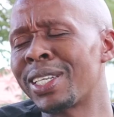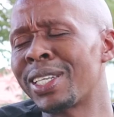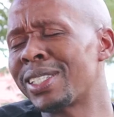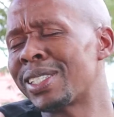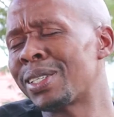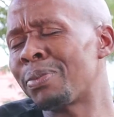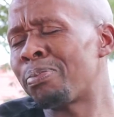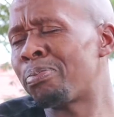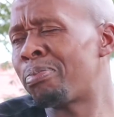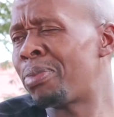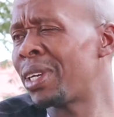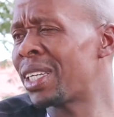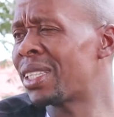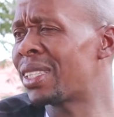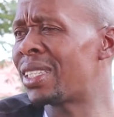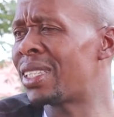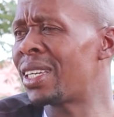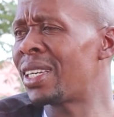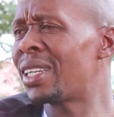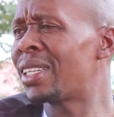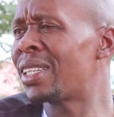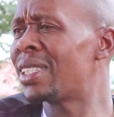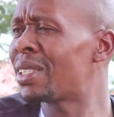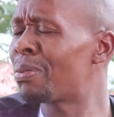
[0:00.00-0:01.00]
is a big
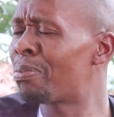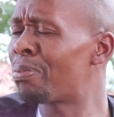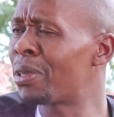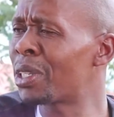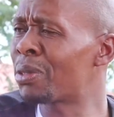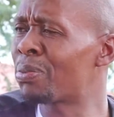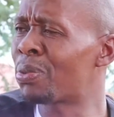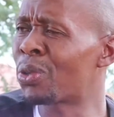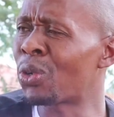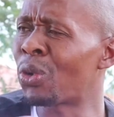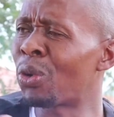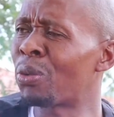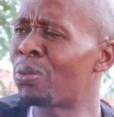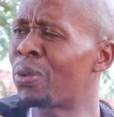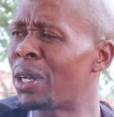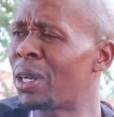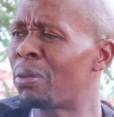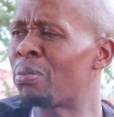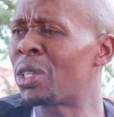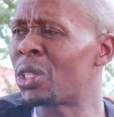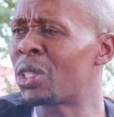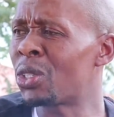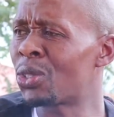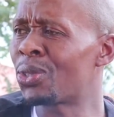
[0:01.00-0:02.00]
deal, is a big
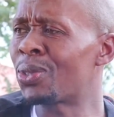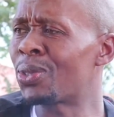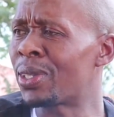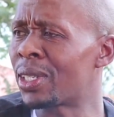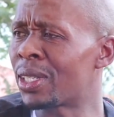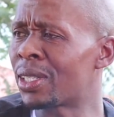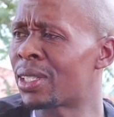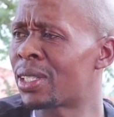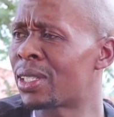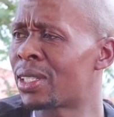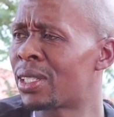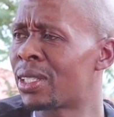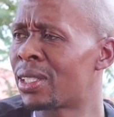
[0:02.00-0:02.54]
problem into this?